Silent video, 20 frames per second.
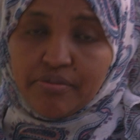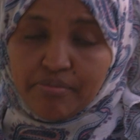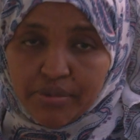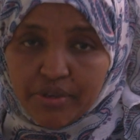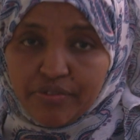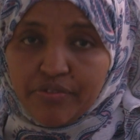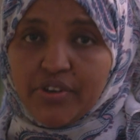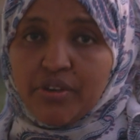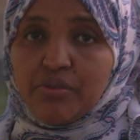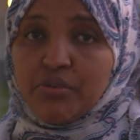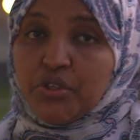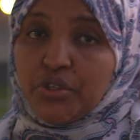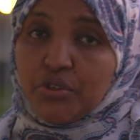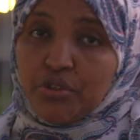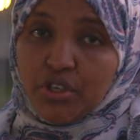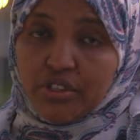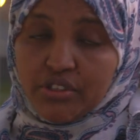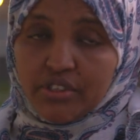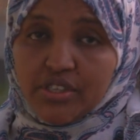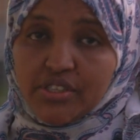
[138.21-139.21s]
be friend with your
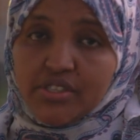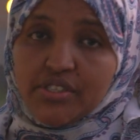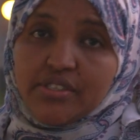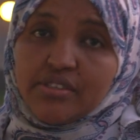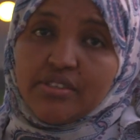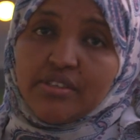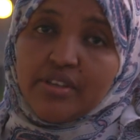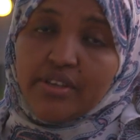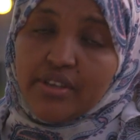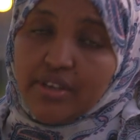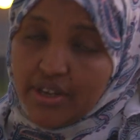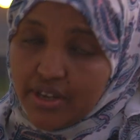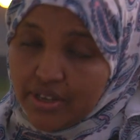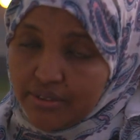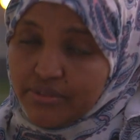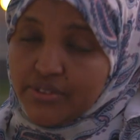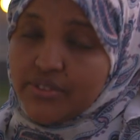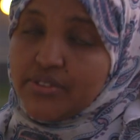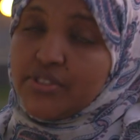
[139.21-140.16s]
daughters and